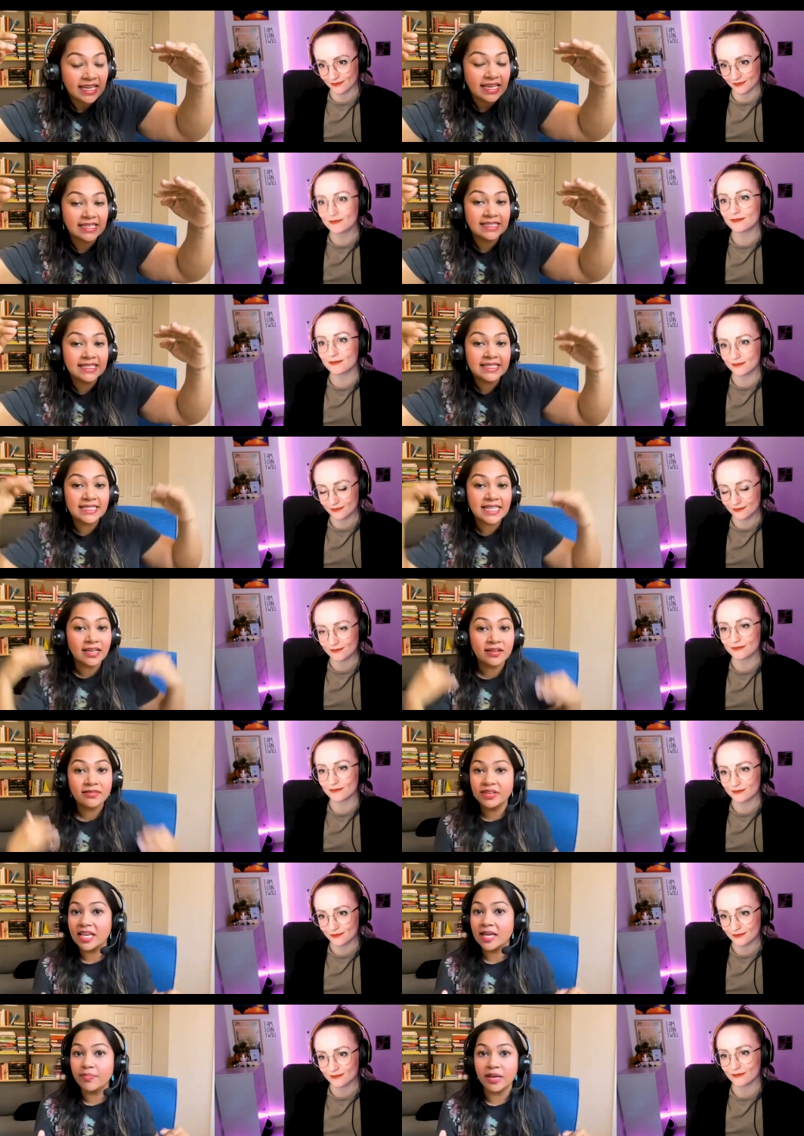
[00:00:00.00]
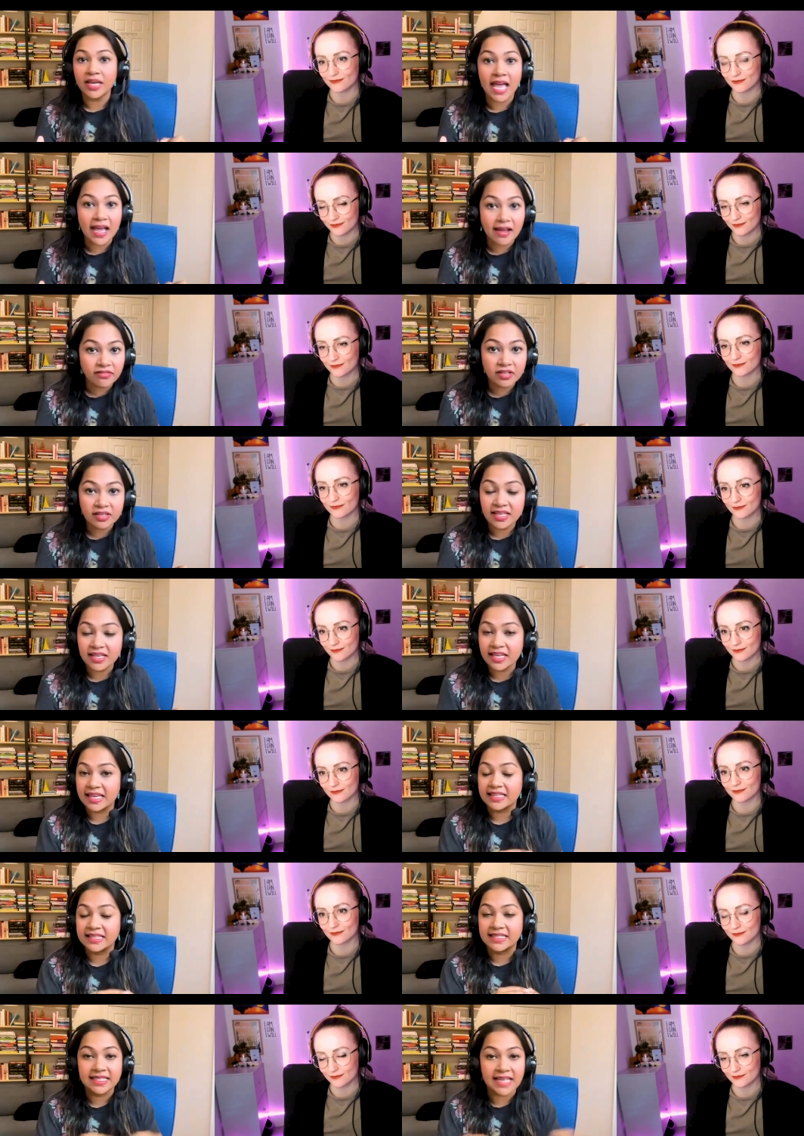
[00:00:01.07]
Speaker 1: instead of keeping everything
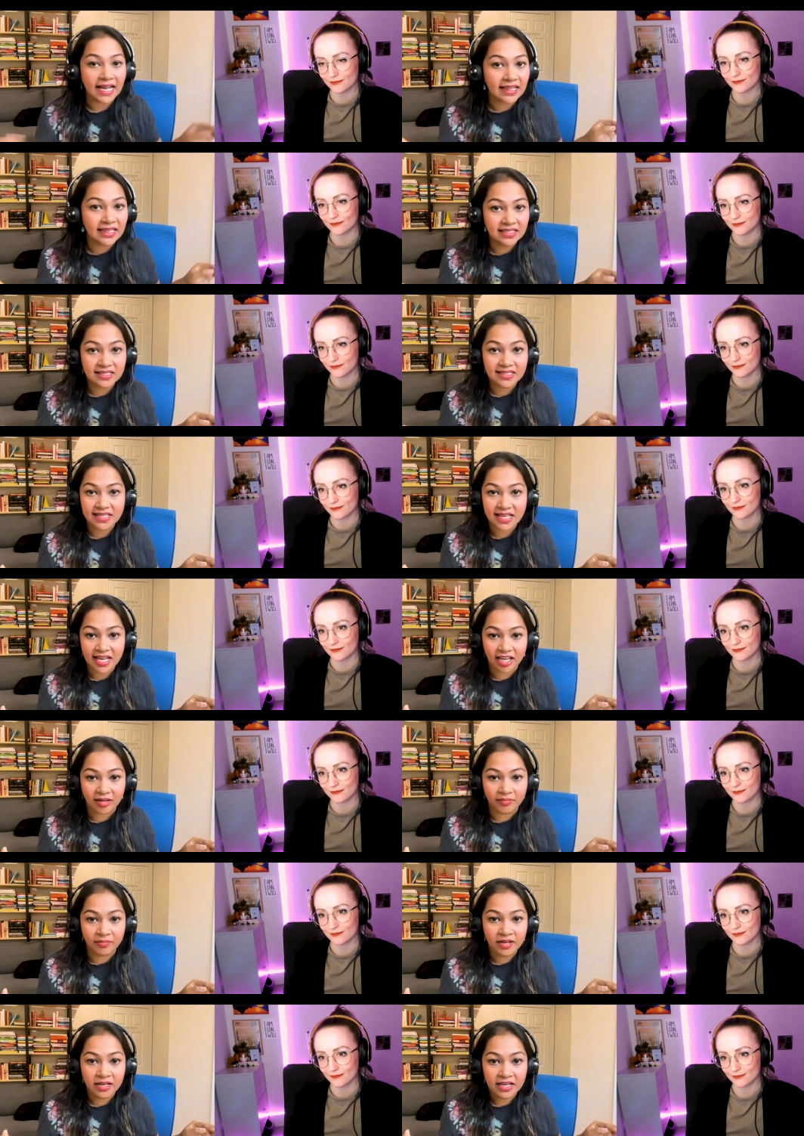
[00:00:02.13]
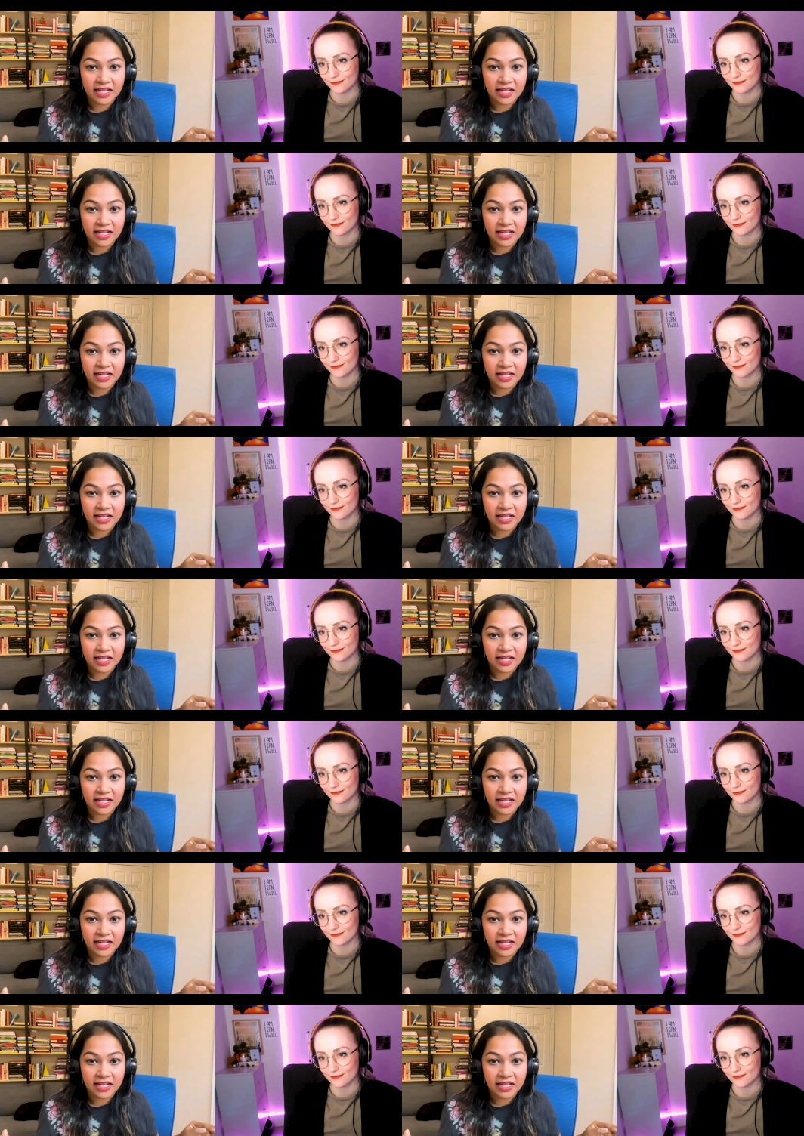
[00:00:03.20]
exactly the same